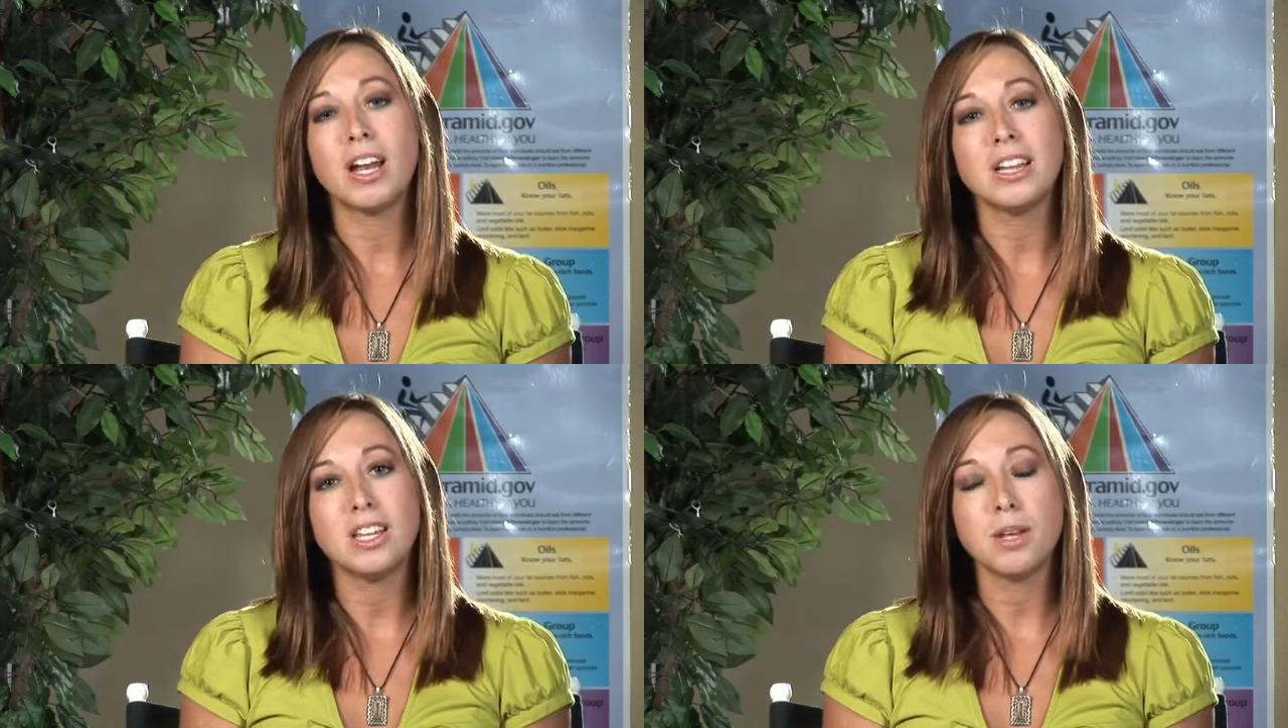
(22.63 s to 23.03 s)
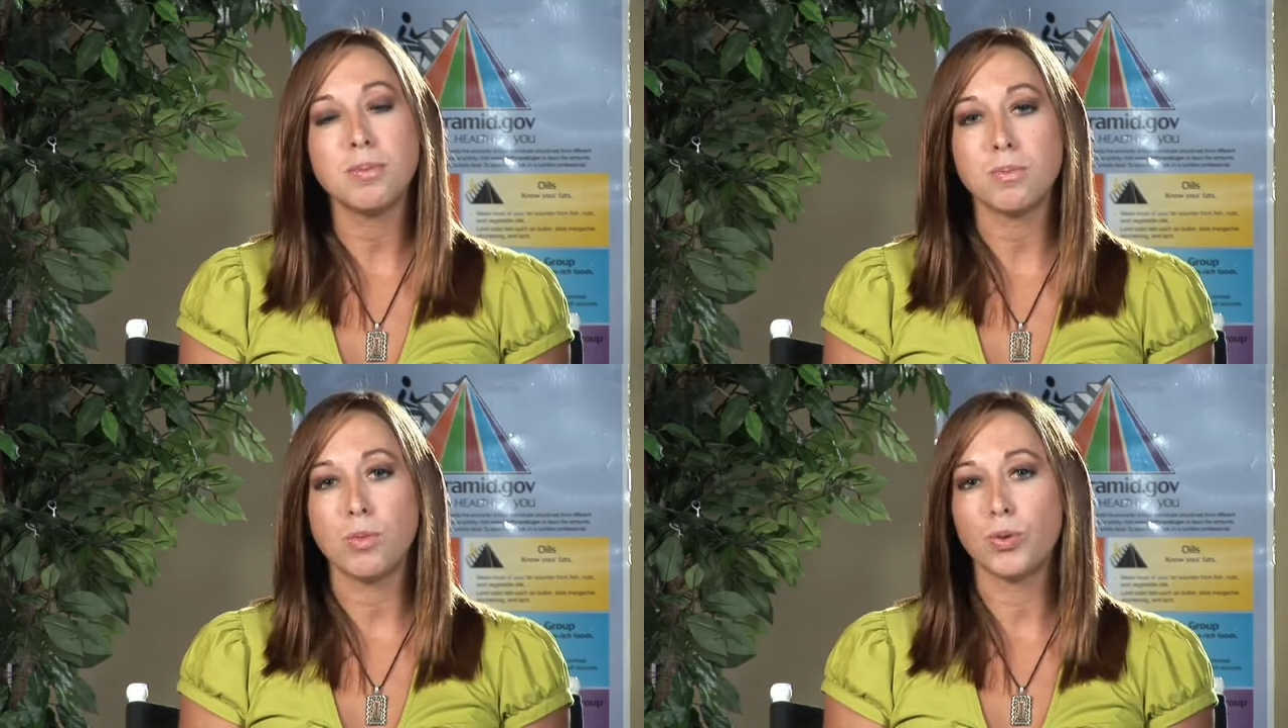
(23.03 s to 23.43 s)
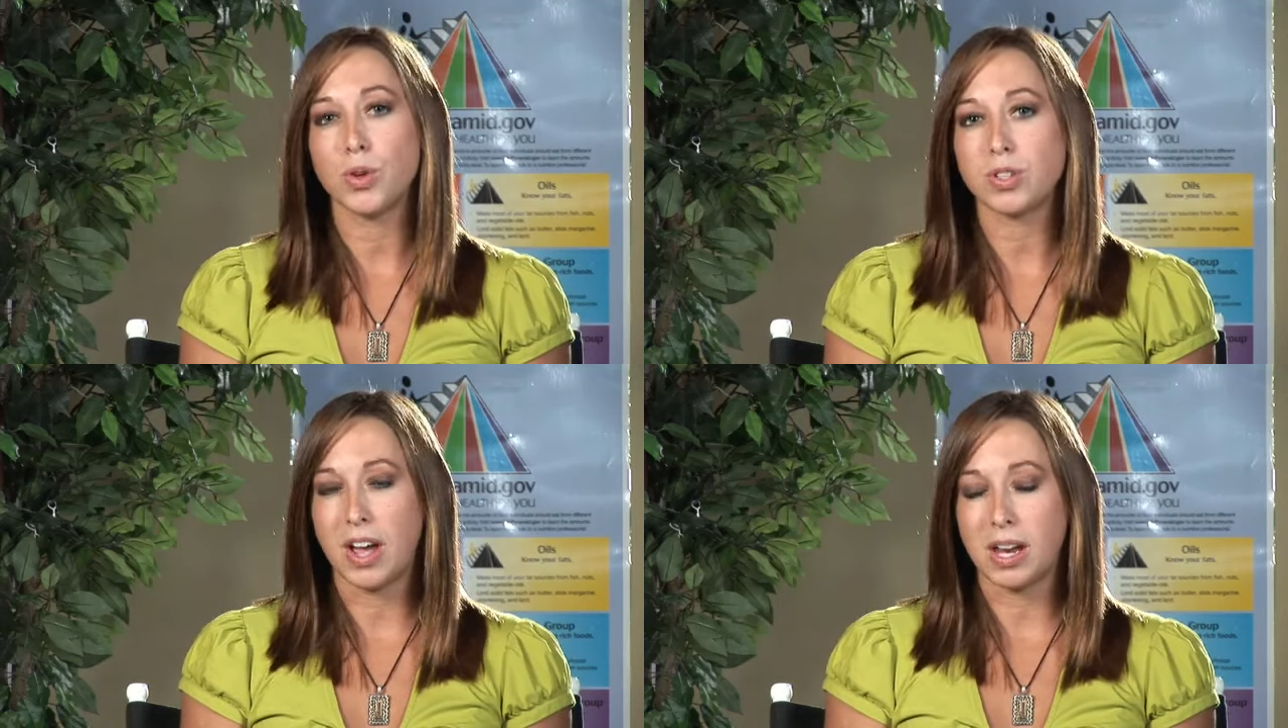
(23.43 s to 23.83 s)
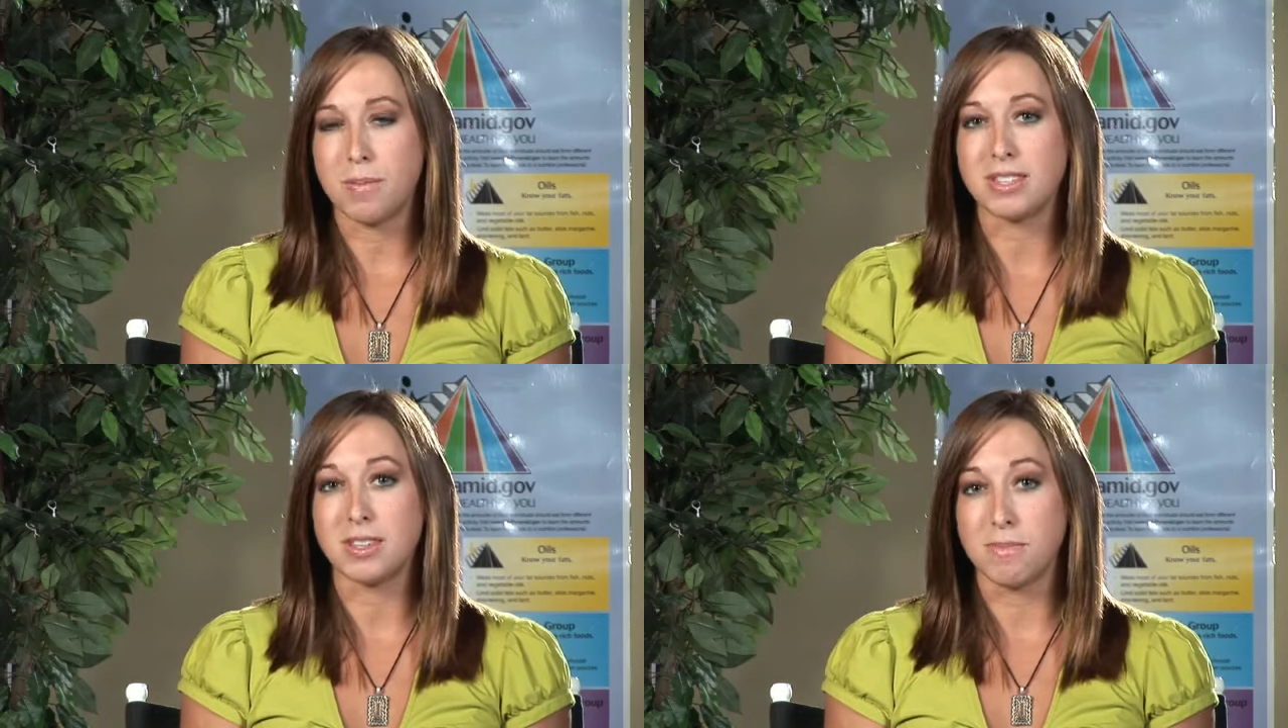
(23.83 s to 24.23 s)
and a little bit more of those
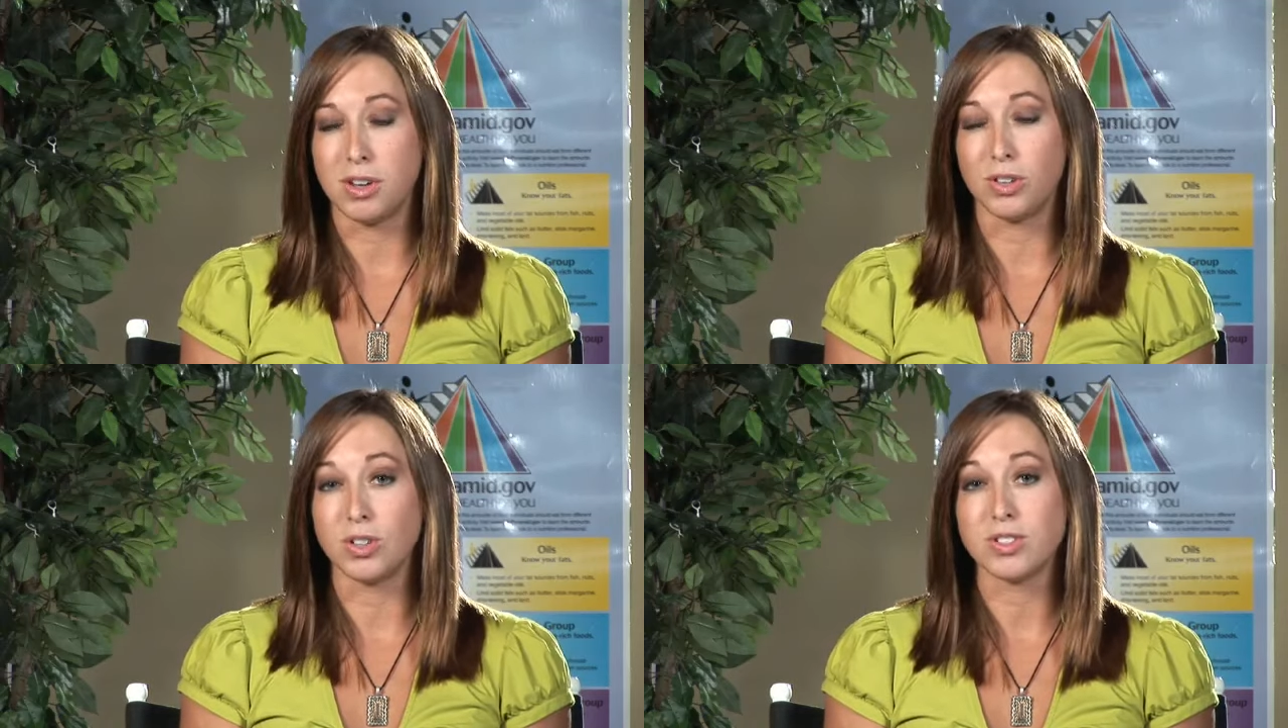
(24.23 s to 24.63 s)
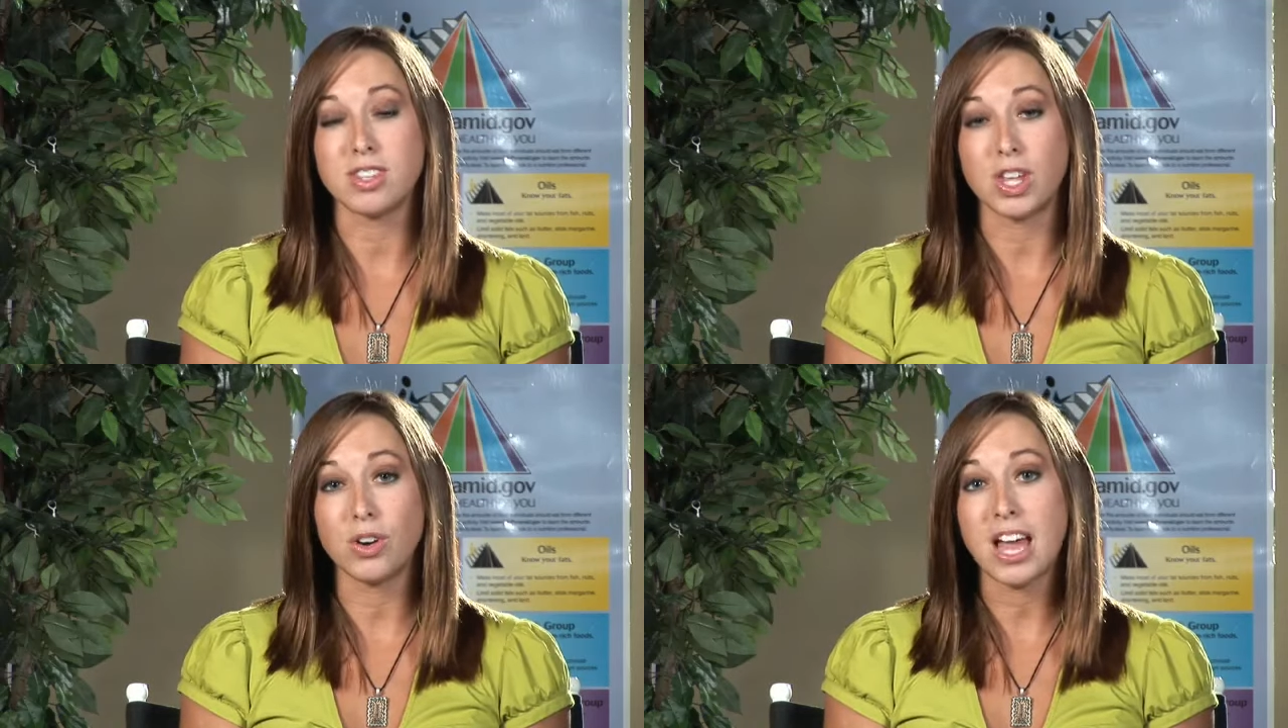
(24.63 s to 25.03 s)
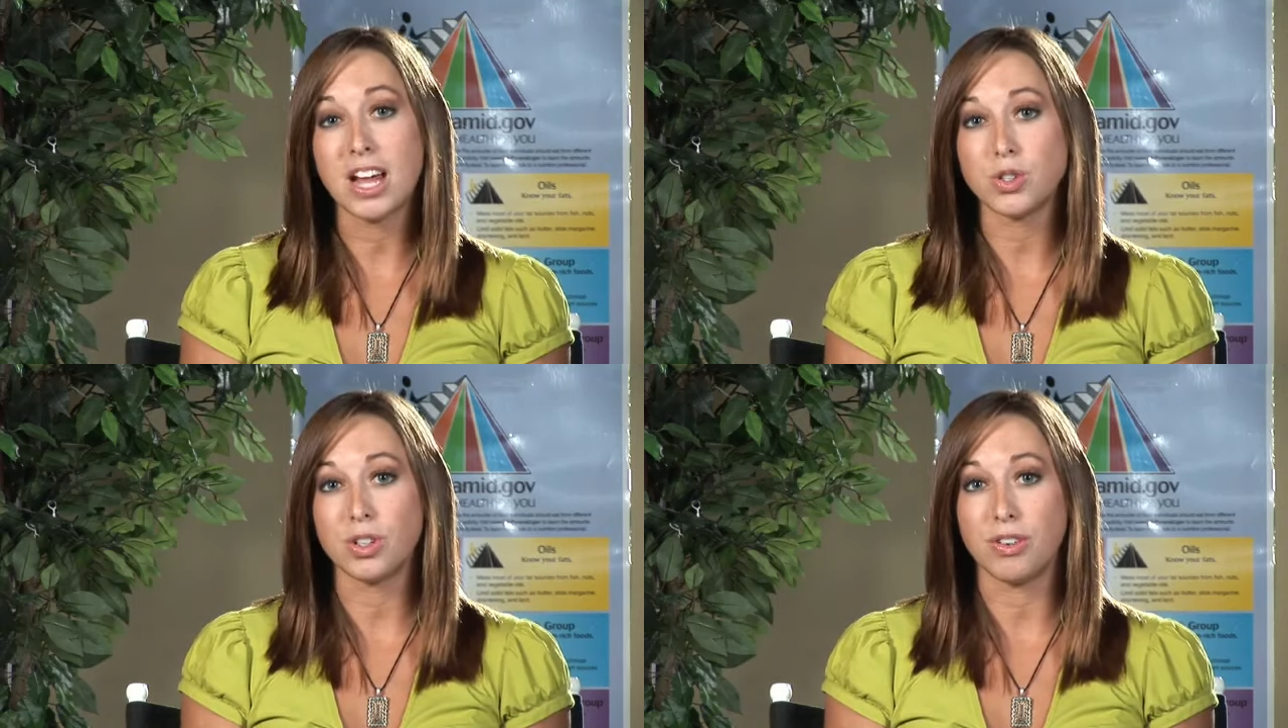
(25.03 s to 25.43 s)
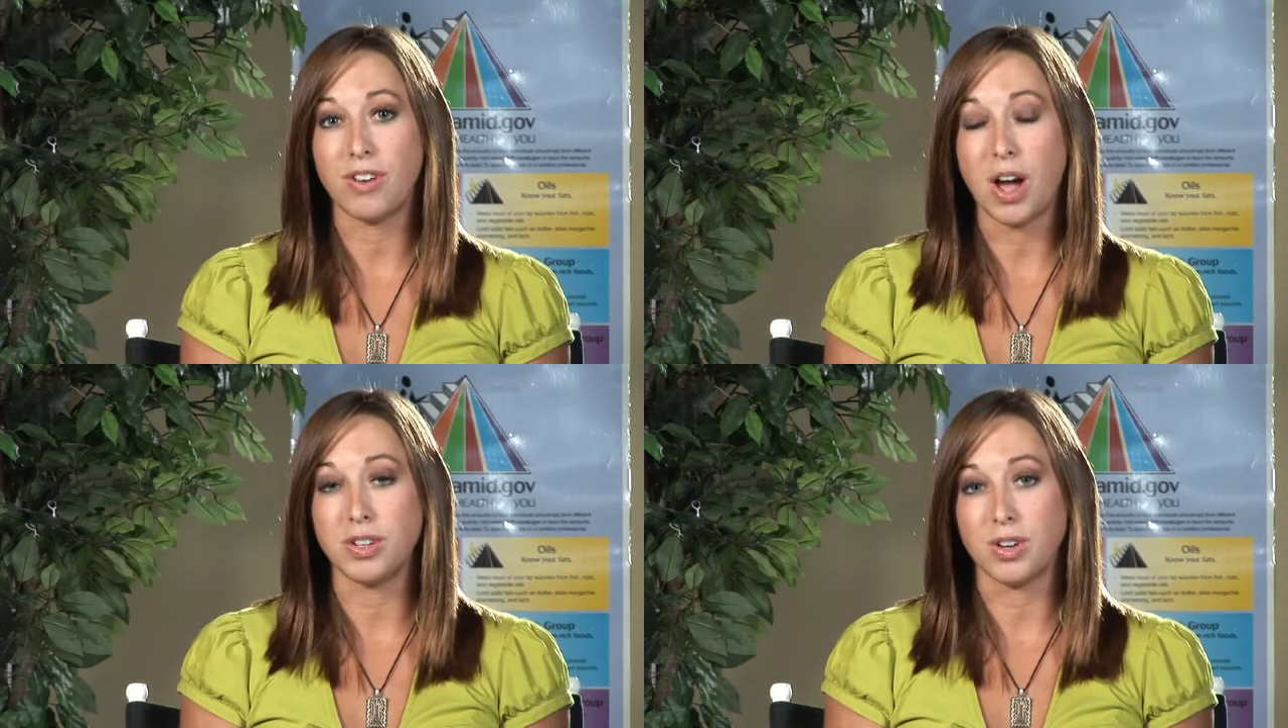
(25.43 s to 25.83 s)
vitamins and minerals that are naturally
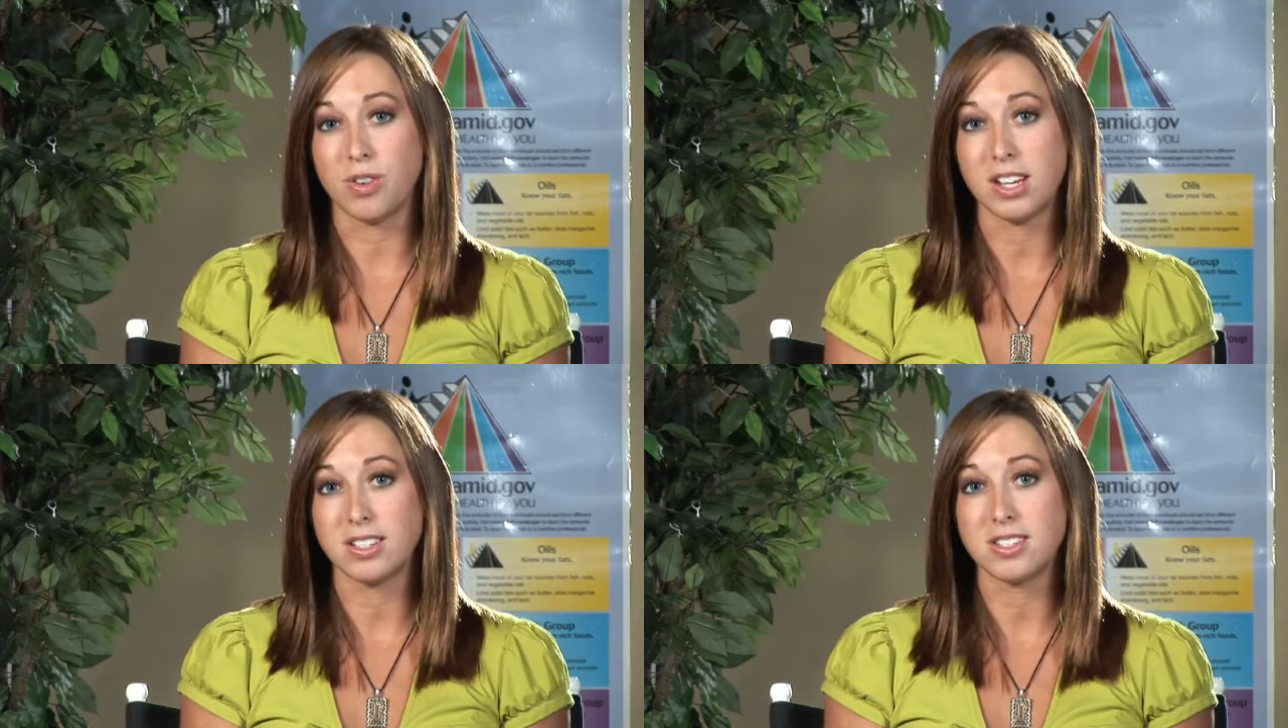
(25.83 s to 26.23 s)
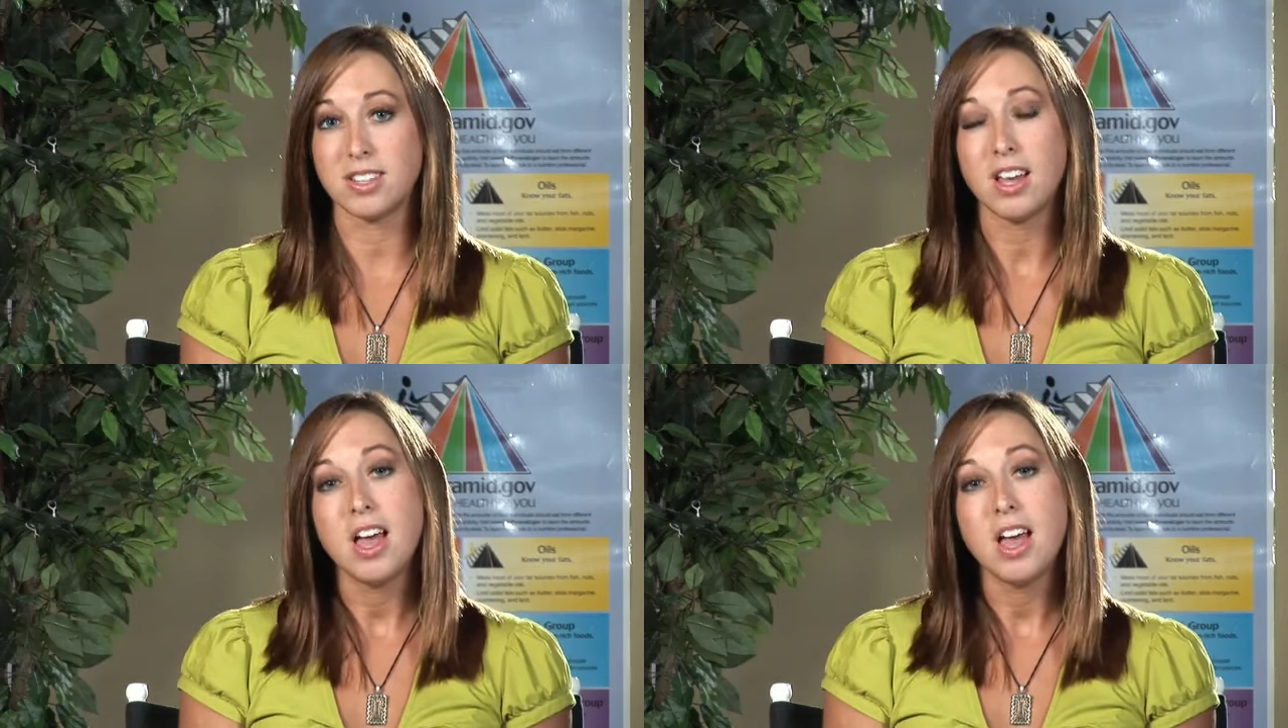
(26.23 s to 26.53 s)
found in rice.